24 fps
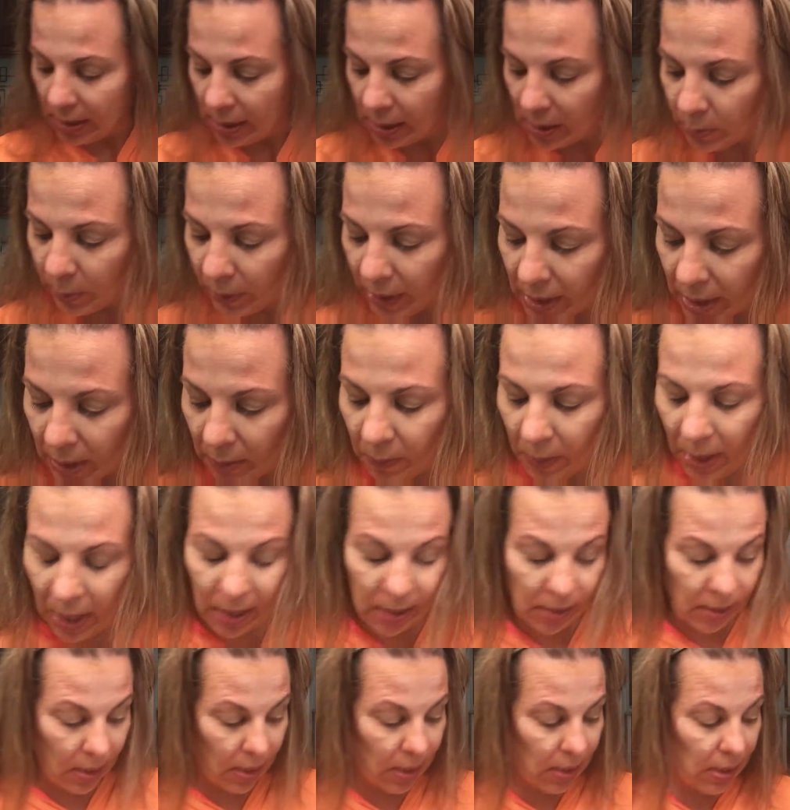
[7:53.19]
These blending
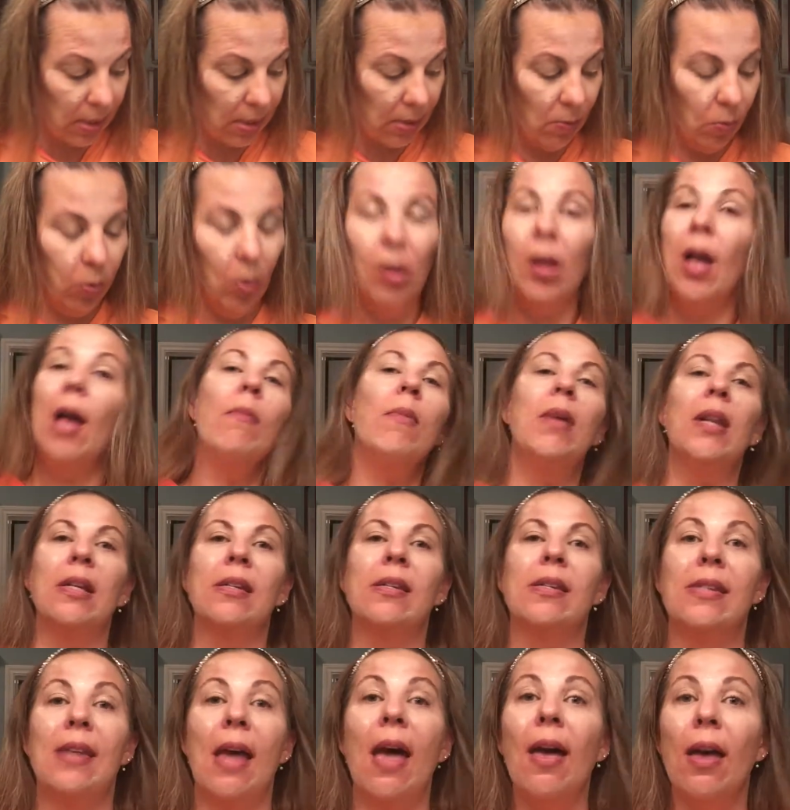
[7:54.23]
buds, this will come in a
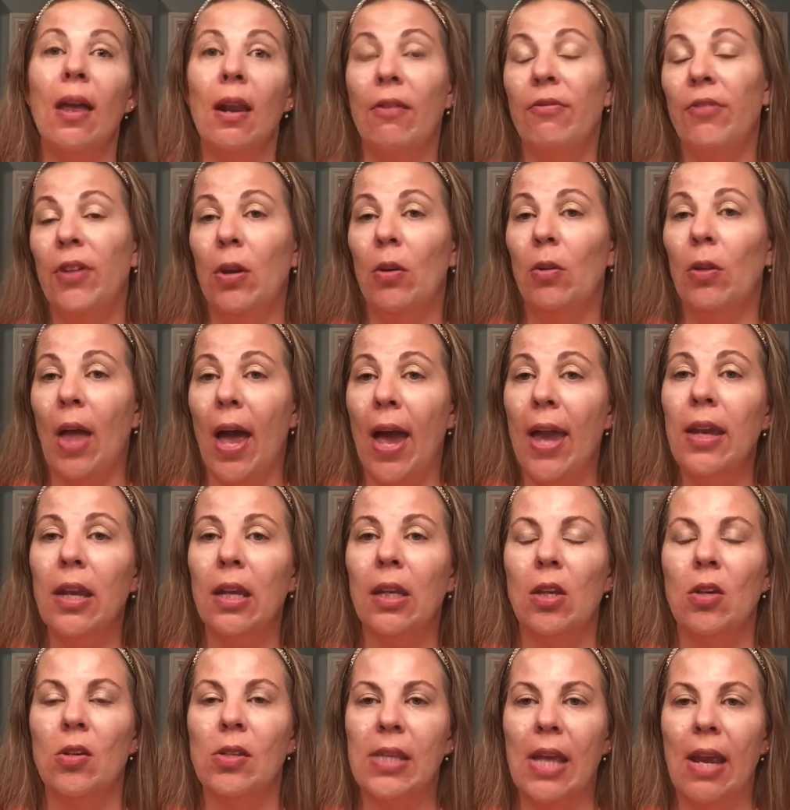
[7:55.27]
set if you like,
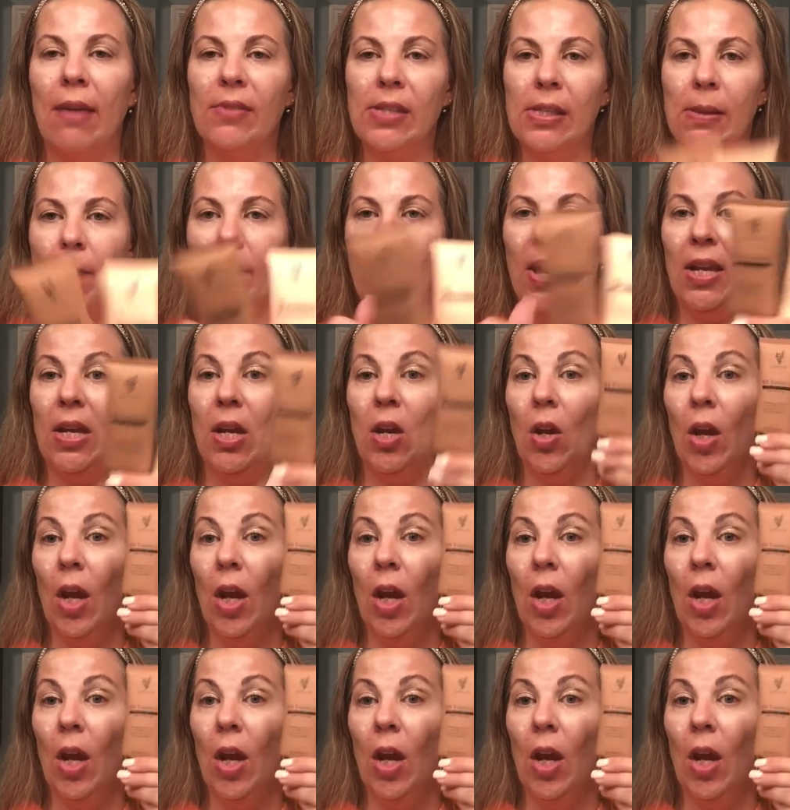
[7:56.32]
and you save some money.